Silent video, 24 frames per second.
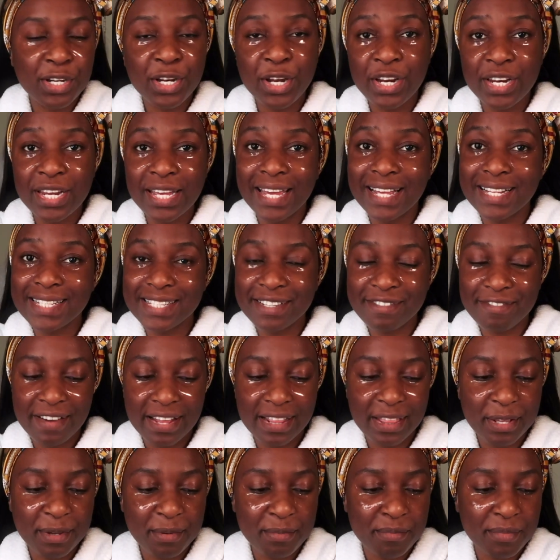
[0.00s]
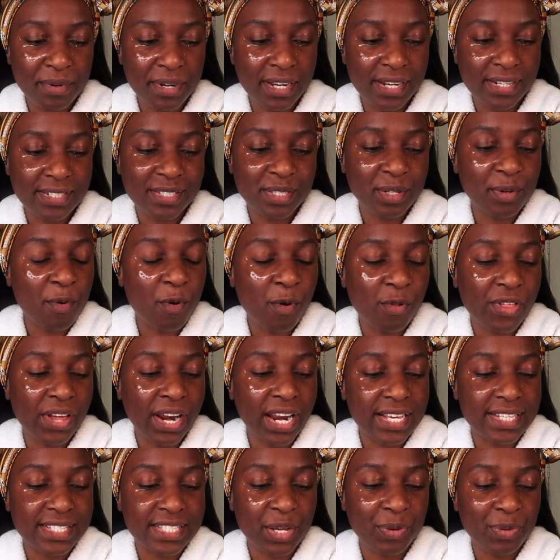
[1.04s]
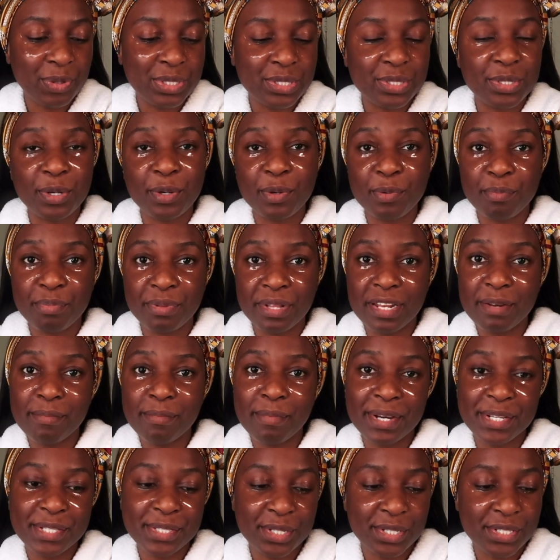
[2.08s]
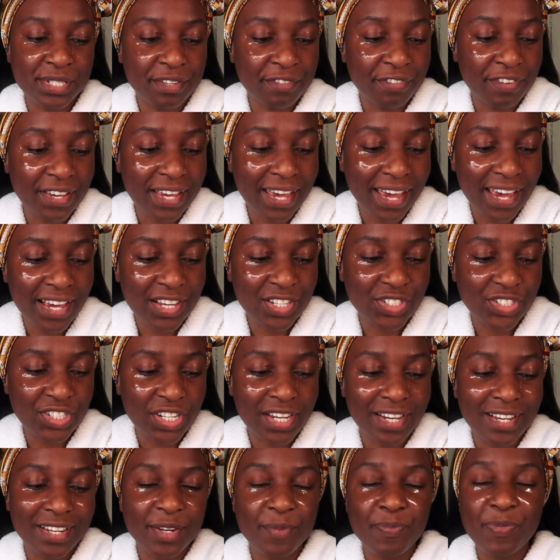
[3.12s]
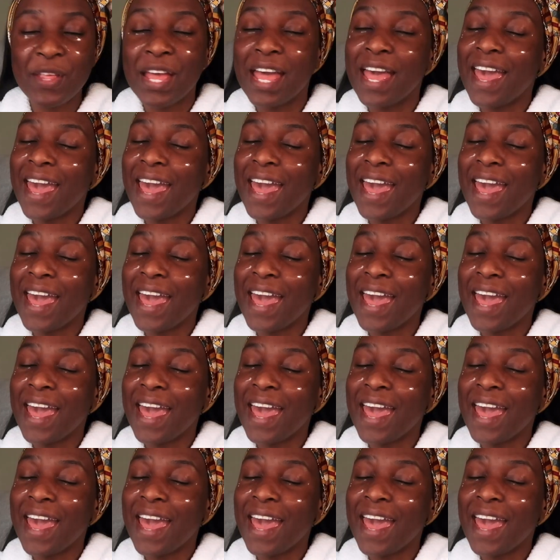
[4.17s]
learning and development the goal that I set was to complete my certification